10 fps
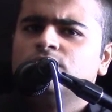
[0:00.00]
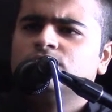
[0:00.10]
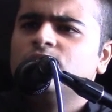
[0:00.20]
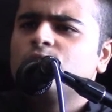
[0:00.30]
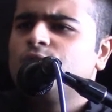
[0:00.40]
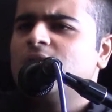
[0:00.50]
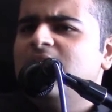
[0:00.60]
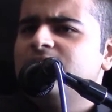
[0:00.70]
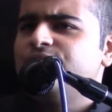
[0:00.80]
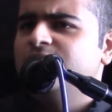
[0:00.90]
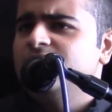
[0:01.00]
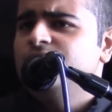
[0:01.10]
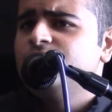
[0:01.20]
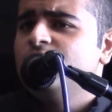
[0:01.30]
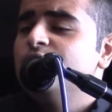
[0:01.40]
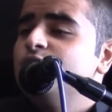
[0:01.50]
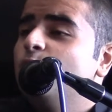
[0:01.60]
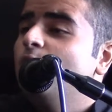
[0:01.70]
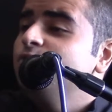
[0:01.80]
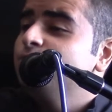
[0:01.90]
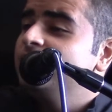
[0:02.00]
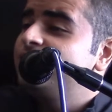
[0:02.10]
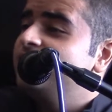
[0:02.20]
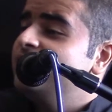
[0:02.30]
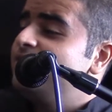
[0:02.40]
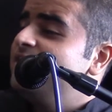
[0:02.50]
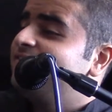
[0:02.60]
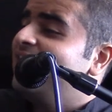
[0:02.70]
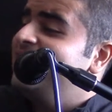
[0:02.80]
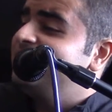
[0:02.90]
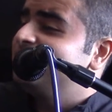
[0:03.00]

The Qur'an says, you want to receive divine